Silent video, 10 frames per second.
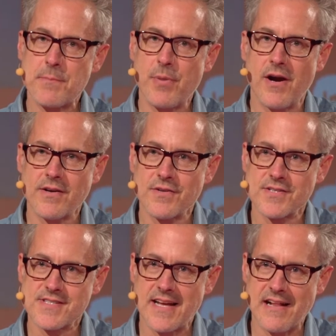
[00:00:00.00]
part
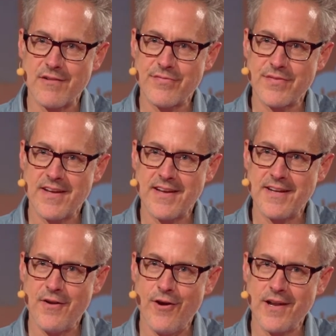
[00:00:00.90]
yourself
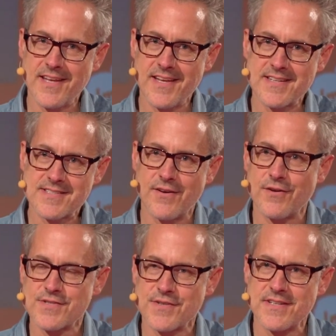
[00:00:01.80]
in early years,
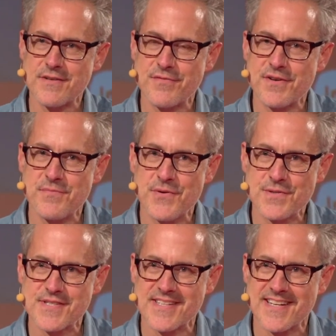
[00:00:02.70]
also in different
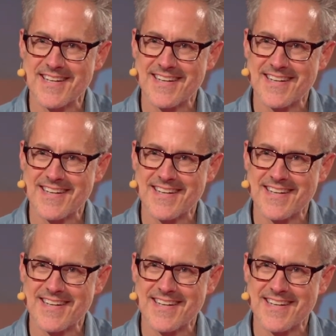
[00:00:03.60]
moots?